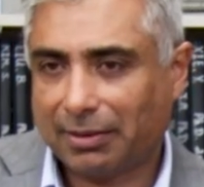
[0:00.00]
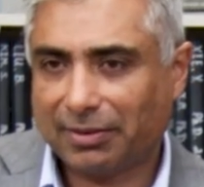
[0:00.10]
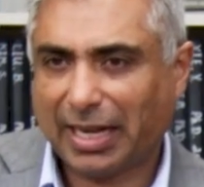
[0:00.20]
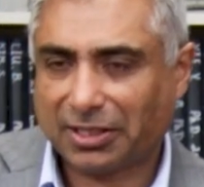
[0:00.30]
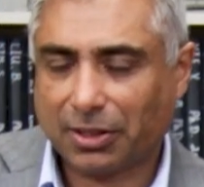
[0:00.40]

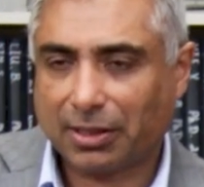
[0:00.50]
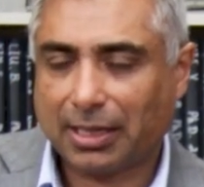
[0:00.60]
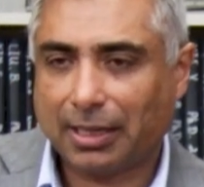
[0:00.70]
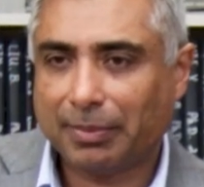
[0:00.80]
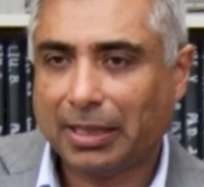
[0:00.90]
that's going to
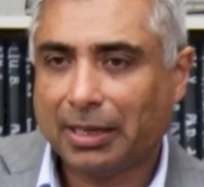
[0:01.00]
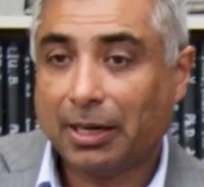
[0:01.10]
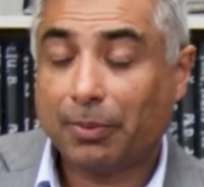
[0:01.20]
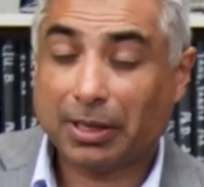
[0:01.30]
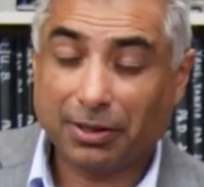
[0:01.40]
come.
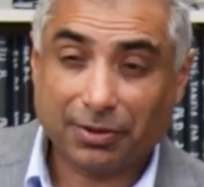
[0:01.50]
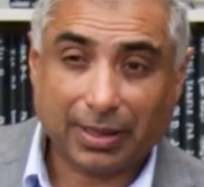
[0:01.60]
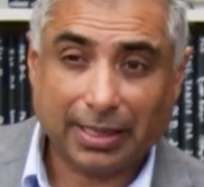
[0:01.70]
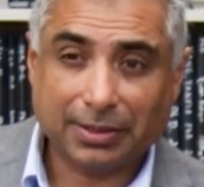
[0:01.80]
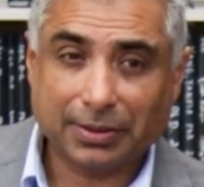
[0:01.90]
We're going to
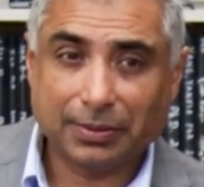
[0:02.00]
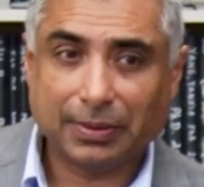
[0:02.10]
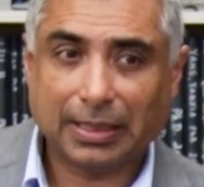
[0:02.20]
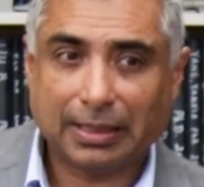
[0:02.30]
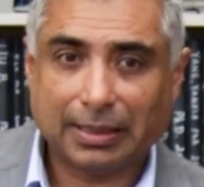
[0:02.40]
try and do